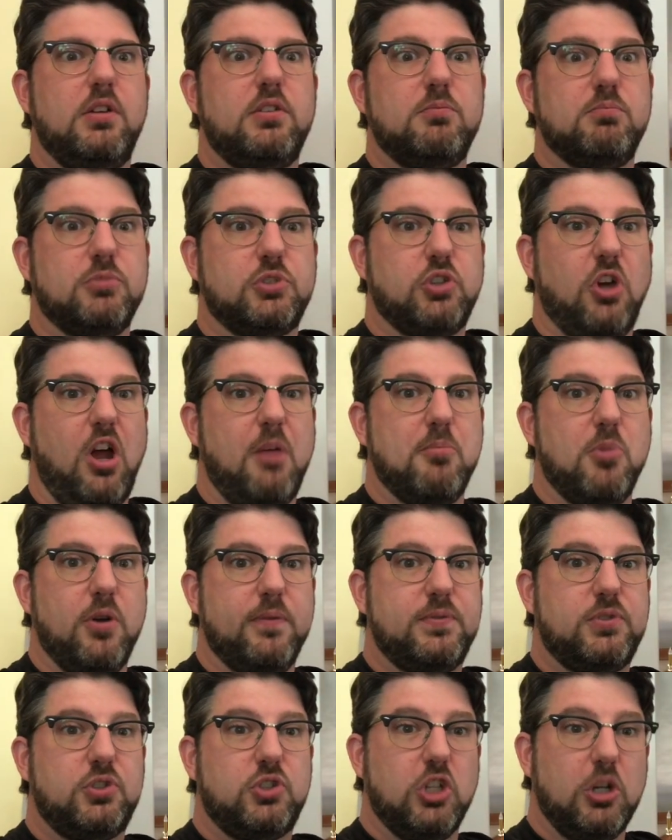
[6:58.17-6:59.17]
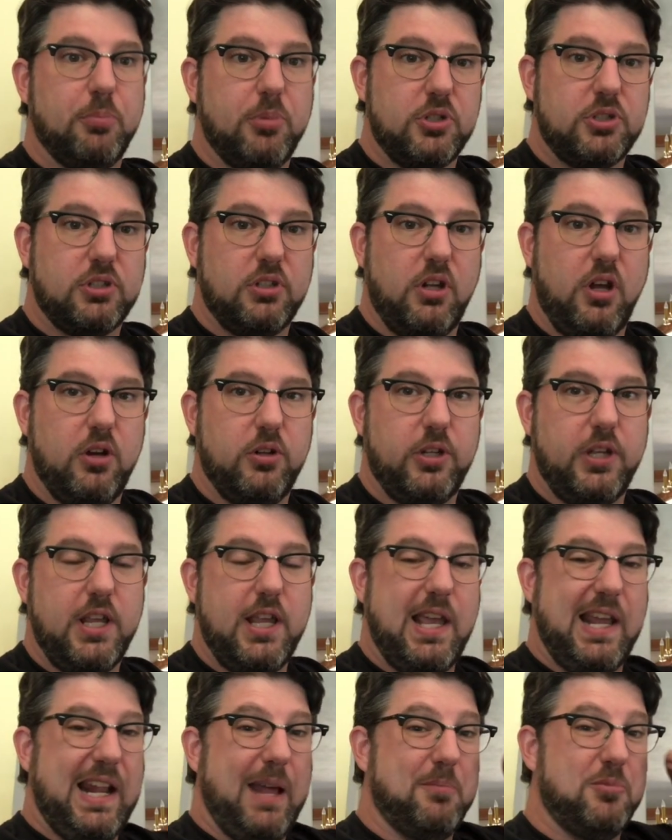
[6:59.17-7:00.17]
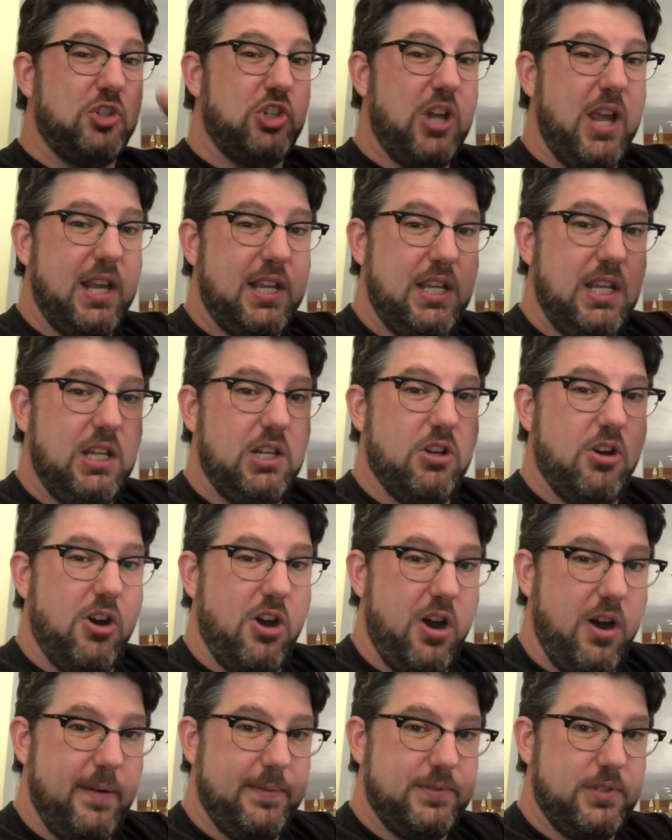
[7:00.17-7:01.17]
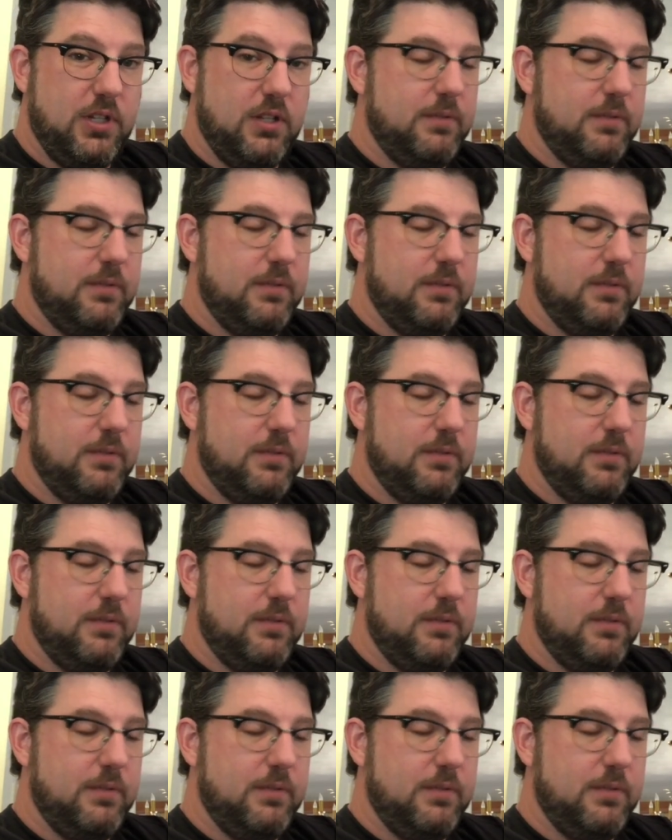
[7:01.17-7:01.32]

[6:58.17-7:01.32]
So I move super slowly and I'm checking often.